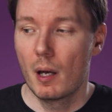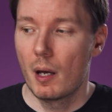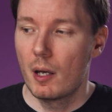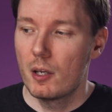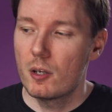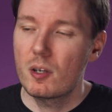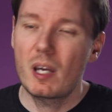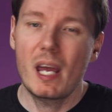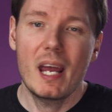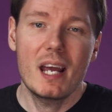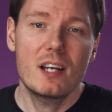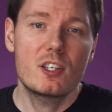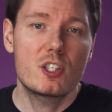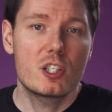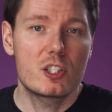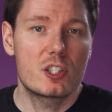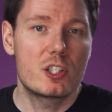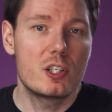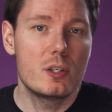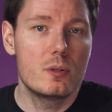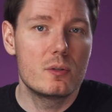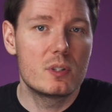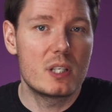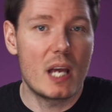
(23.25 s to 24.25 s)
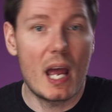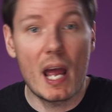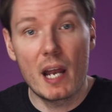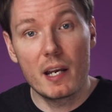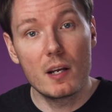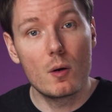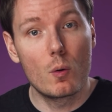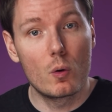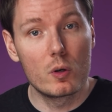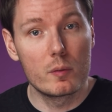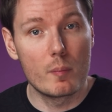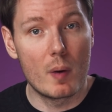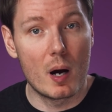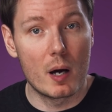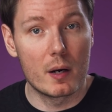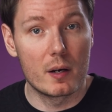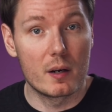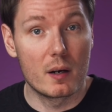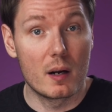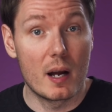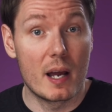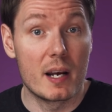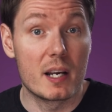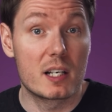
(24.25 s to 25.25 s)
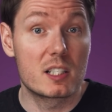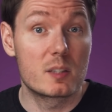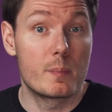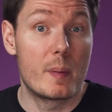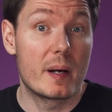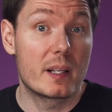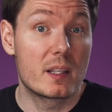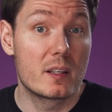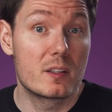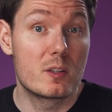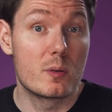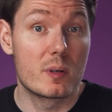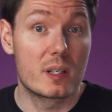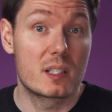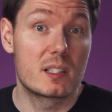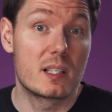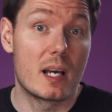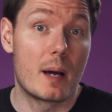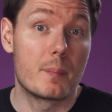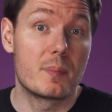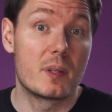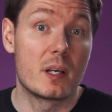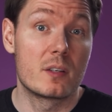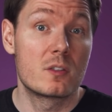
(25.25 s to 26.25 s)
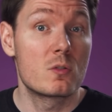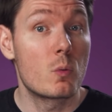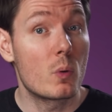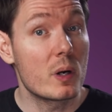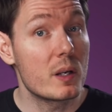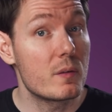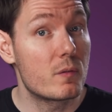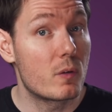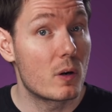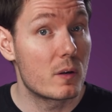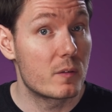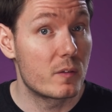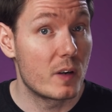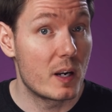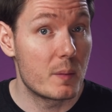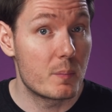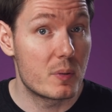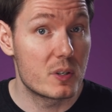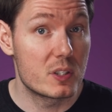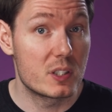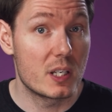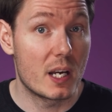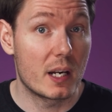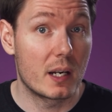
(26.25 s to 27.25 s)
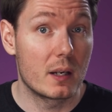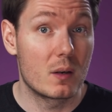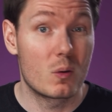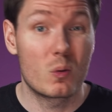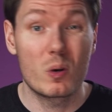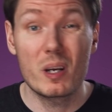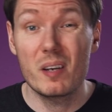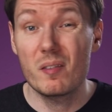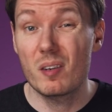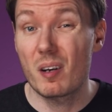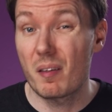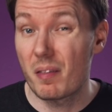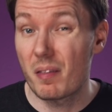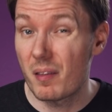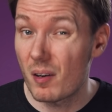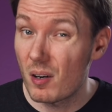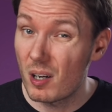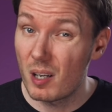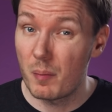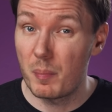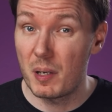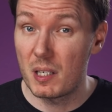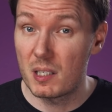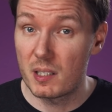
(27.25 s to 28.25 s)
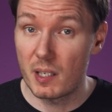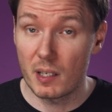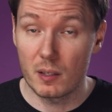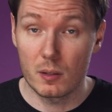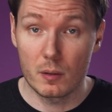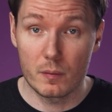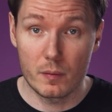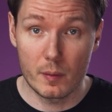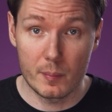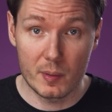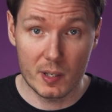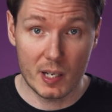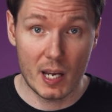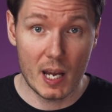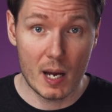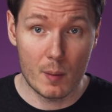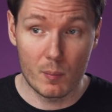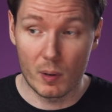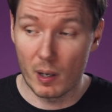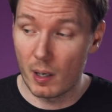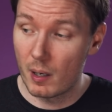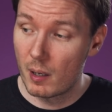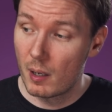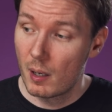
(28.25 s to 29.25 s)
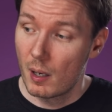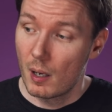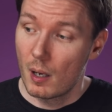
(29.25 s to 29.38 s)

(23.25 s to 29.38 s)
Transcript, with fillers: You can't just use any old monitor and expect it to accept a 24 frame per second or even a 30p signal from your camera.